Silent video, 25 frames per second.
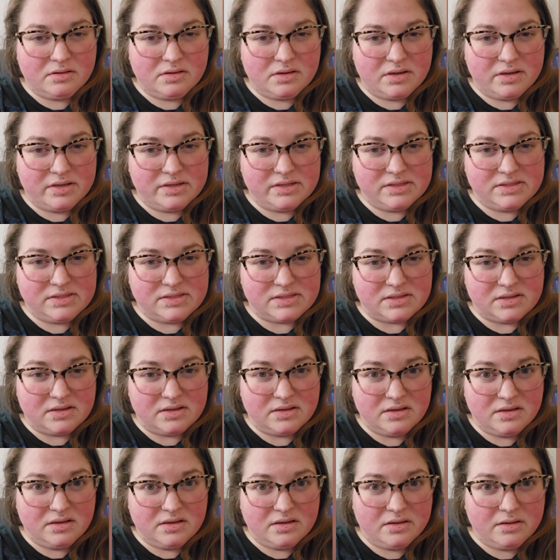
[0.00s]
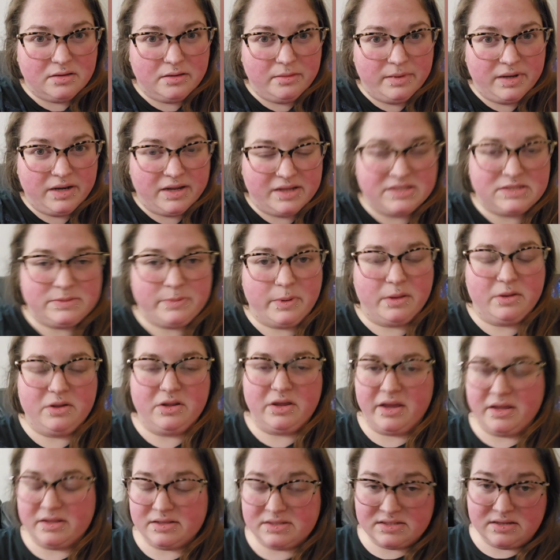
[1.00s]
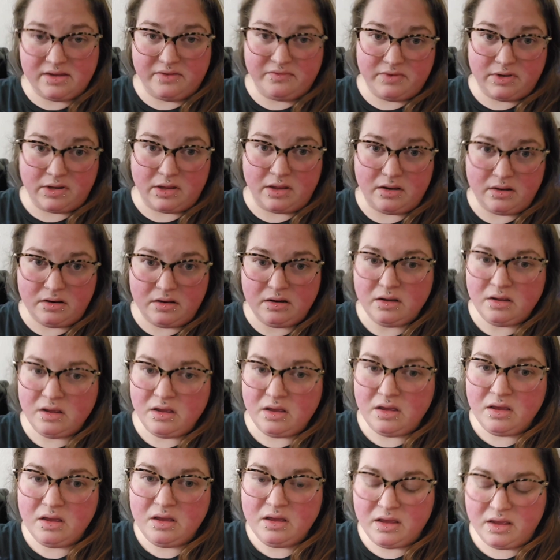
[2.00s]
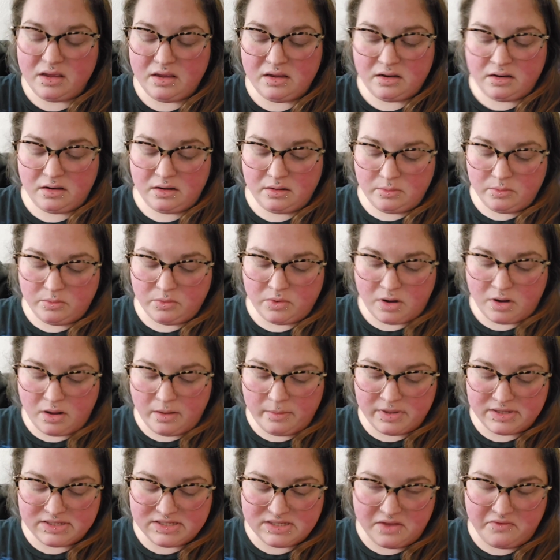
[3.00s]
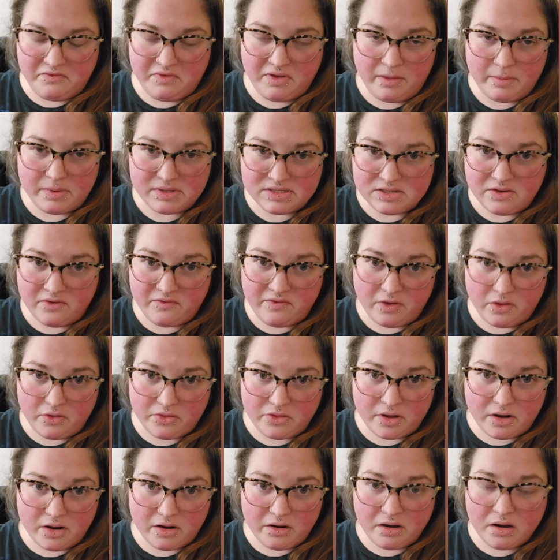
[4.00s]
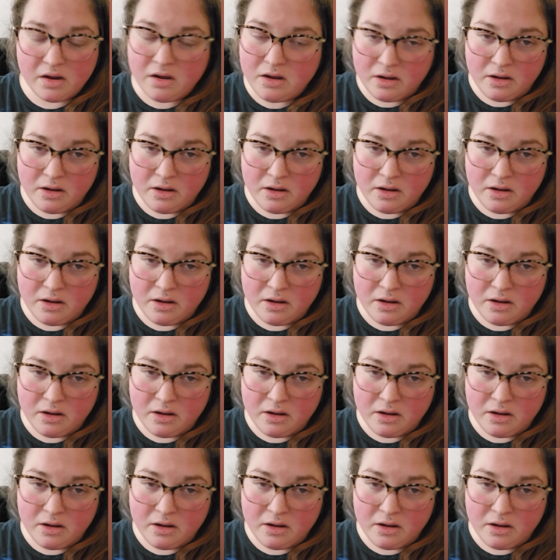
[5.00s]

Because it'd be nice to be able to get stuff done and work on myself and get myself healthier